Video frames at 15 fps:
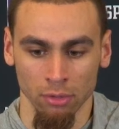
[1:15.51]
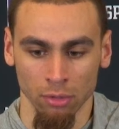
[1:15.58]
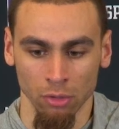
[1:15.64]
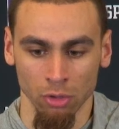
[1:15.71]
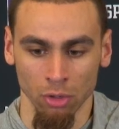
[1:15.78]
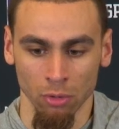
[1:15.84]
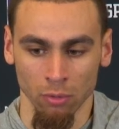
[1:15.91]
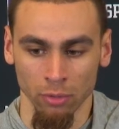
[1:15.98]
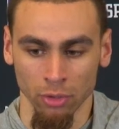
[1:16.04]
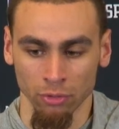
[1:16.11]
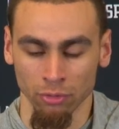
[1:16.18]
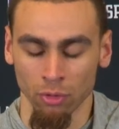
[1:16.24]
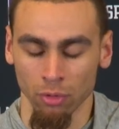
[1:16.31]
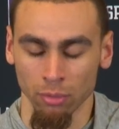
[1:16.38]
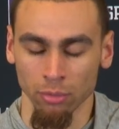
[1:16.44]
you know, when there's
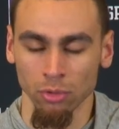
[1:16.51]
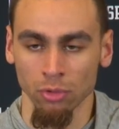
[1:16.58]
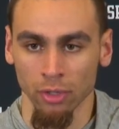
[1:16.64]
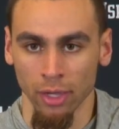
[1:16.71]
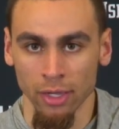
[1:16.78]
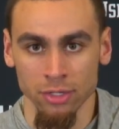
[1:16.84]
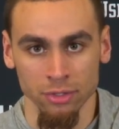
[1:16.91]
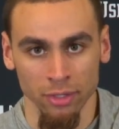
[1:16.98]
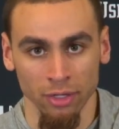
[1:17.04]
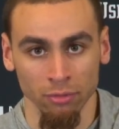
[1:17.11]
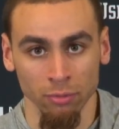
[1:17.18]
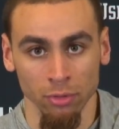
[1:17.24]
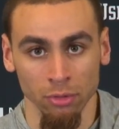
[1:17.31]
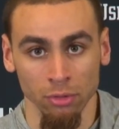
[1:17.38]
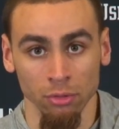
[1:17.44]
no communication, that's
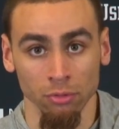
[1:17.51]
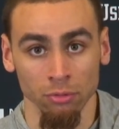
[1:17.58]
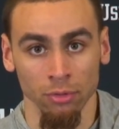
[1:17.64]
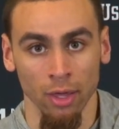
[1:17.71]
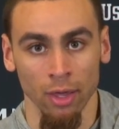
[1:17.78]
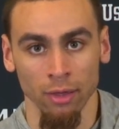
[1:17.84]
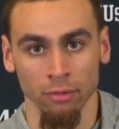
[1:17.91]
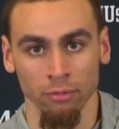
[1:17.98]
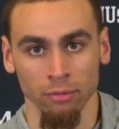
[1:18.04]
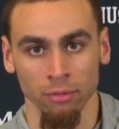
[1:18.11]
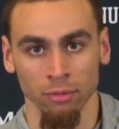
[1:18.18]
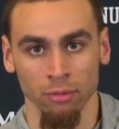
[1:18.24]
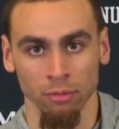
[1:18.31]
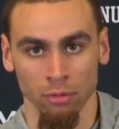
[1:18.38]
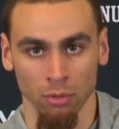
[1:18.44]
when you lose guys.
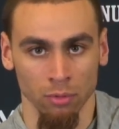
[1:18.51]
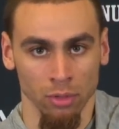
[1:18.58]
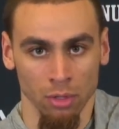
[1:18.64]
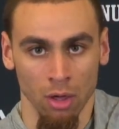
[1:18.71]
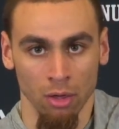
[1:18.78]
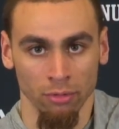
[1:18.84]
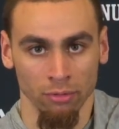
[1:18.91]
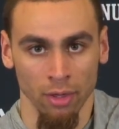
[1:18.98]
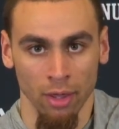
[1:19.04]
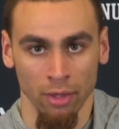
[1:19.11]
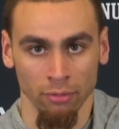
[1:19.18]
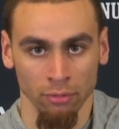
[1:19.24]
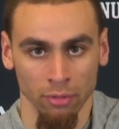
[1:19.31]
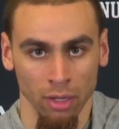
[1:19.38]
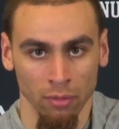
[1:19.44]
And, you know, we lost
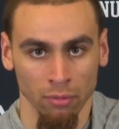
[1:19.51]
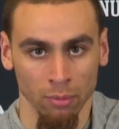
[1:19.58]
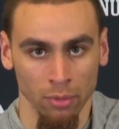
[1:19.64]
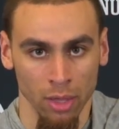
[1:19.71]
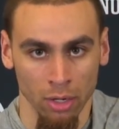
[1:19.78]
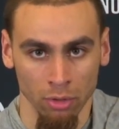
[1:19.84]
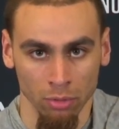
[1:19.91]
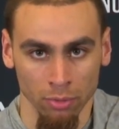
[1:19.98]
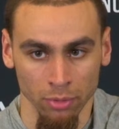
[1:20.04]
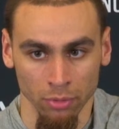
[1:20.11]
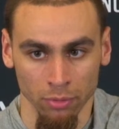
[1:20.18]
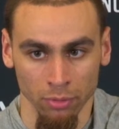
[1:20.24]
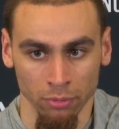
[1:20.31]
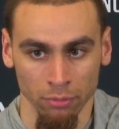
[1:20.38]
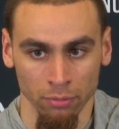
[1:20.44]
guys and gave them a lot of open
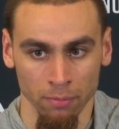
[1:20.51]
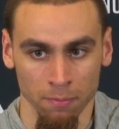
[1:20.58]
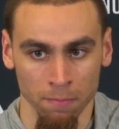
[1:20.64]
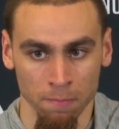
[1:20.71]
threes.